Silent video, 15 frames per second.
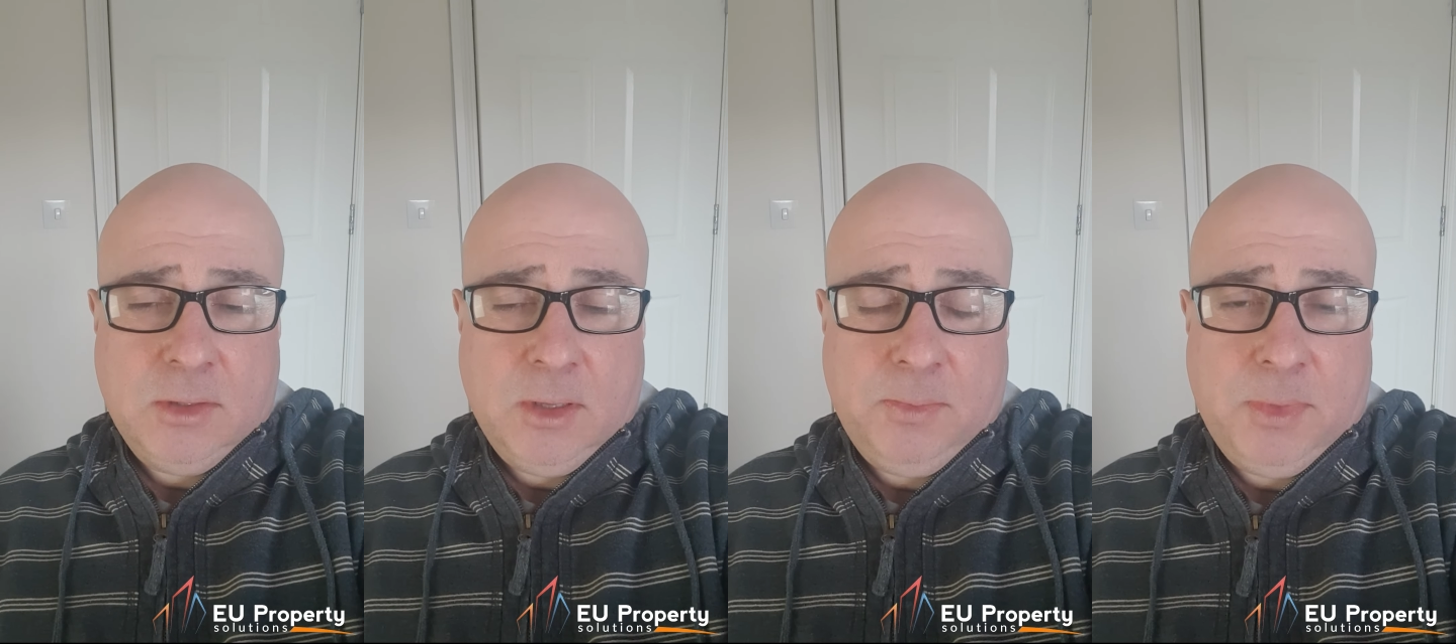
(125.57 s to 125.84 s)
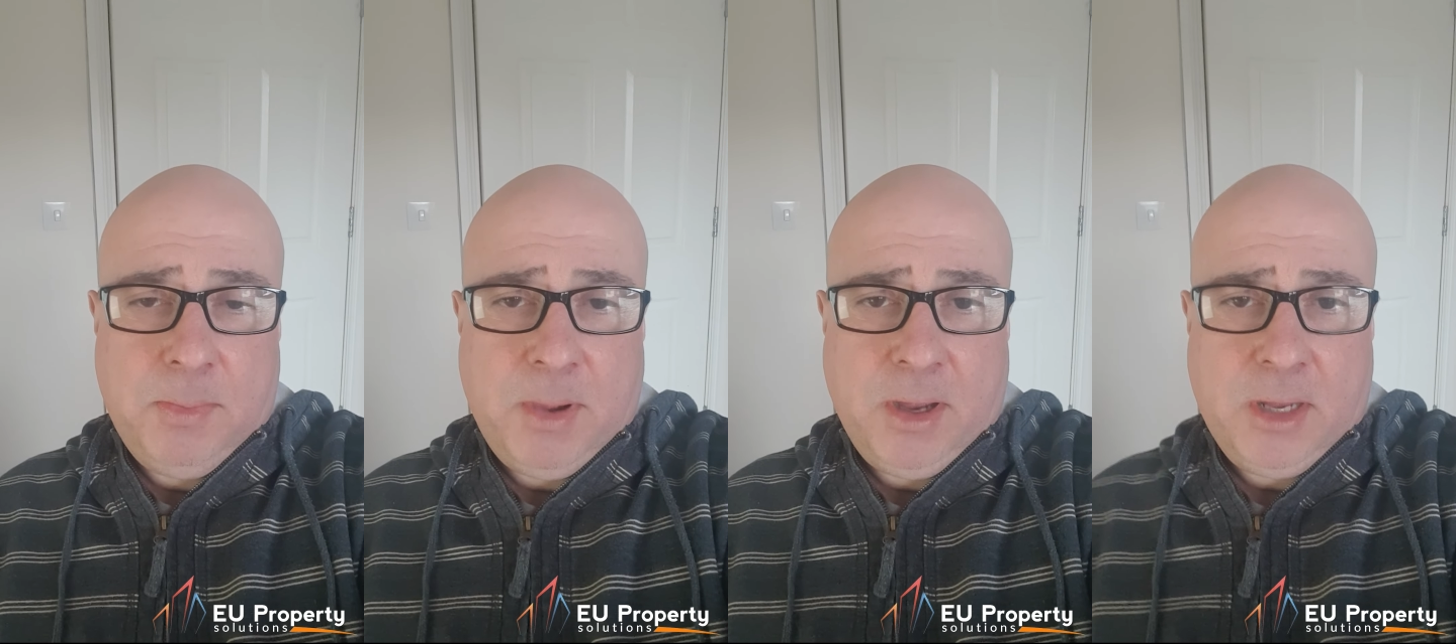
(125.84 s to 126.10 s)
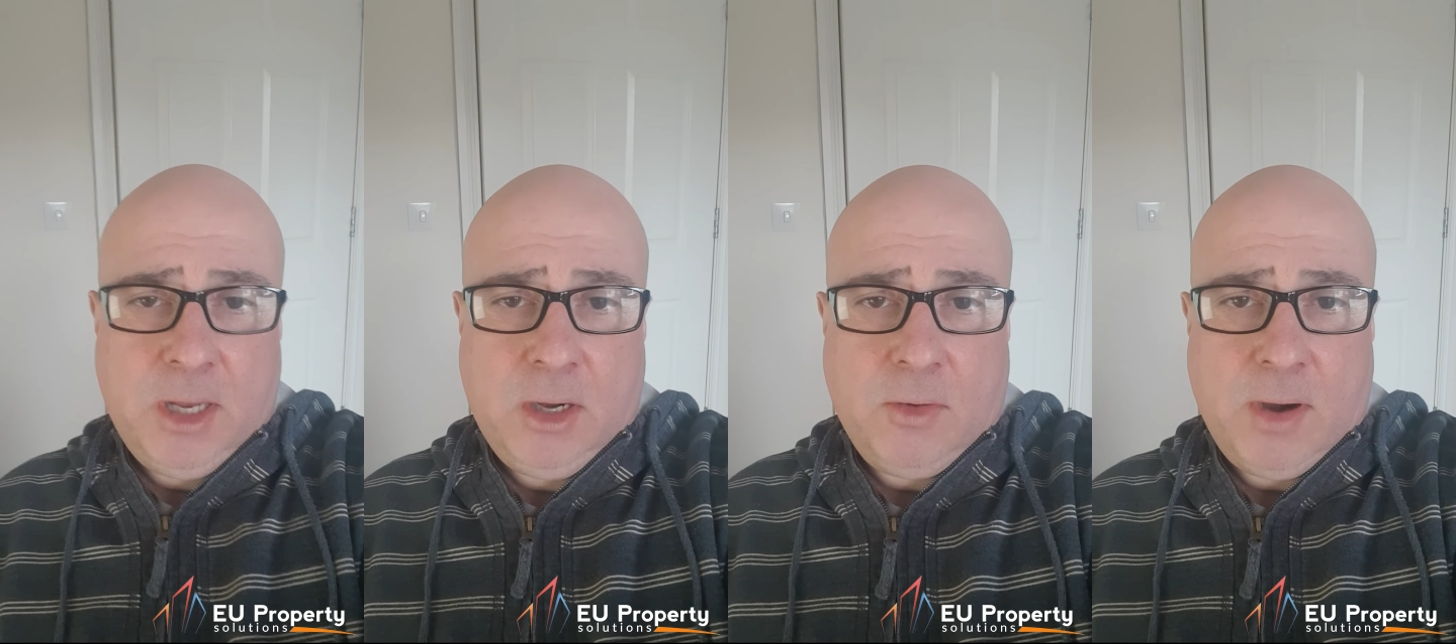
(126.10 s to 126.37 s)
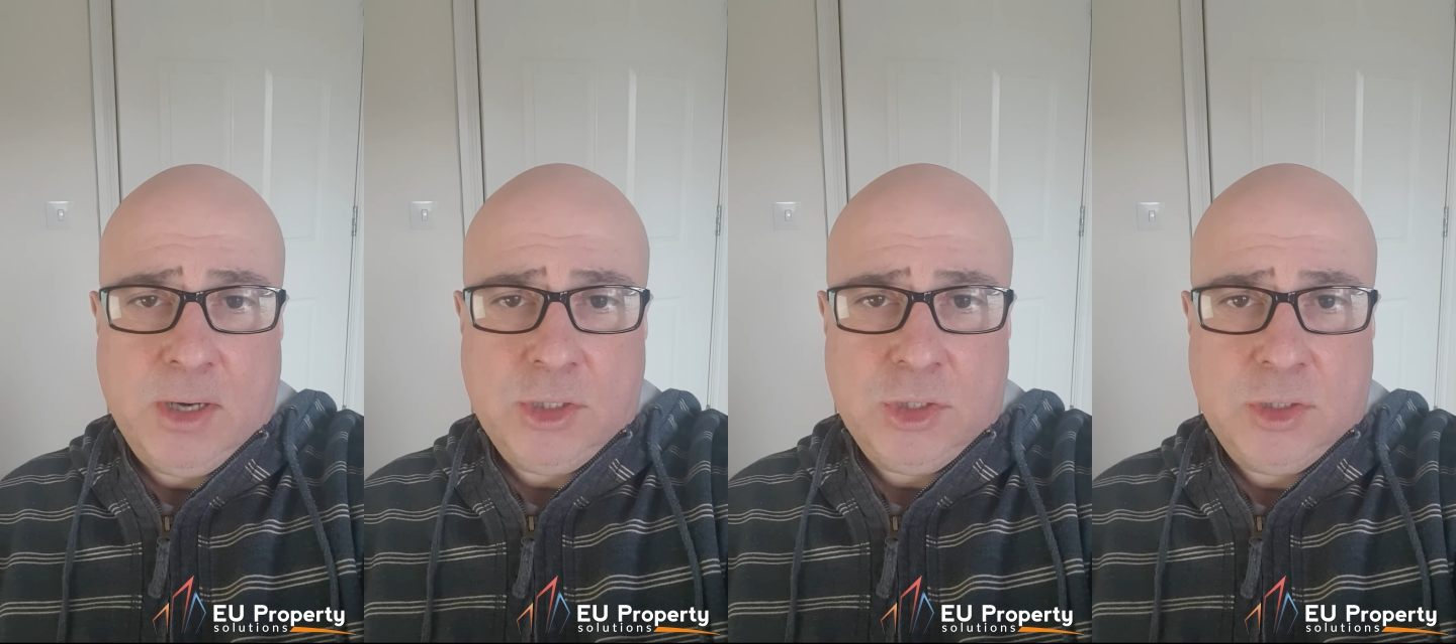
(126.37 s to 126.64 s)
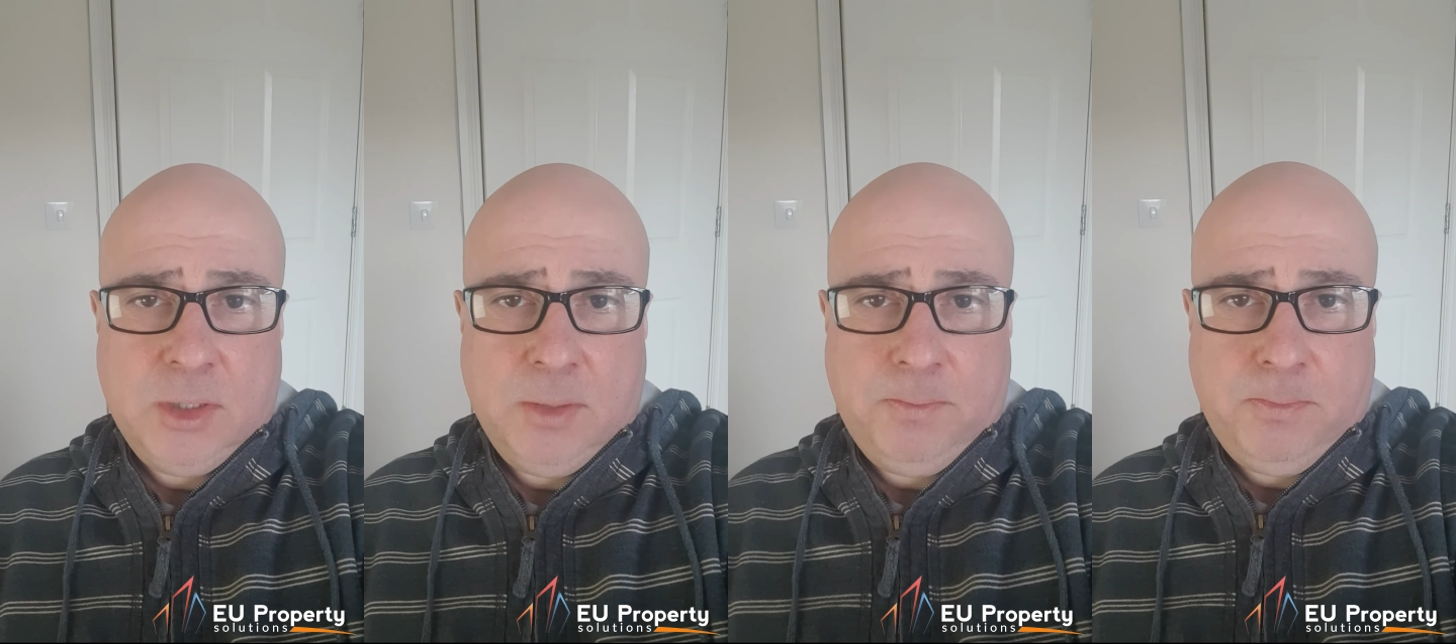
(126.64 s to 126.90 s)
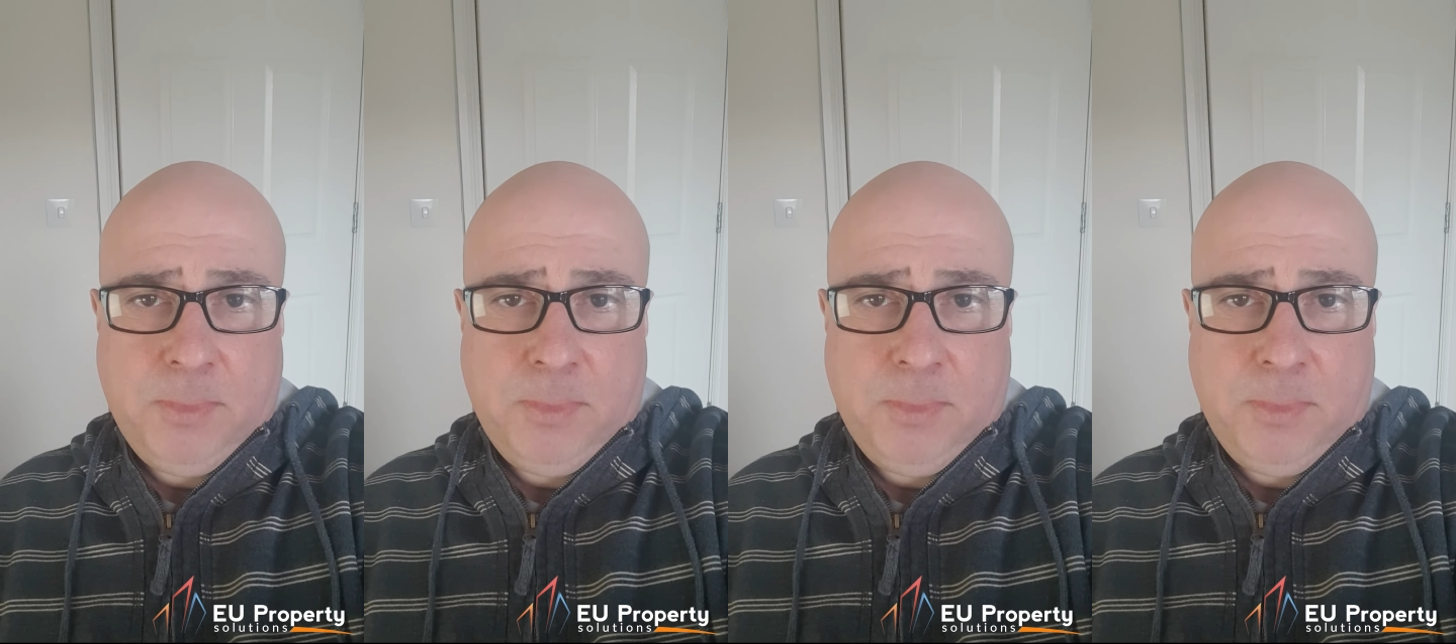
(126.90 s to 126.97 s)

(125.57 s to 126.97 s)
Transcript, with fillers: the, the banking crash, the,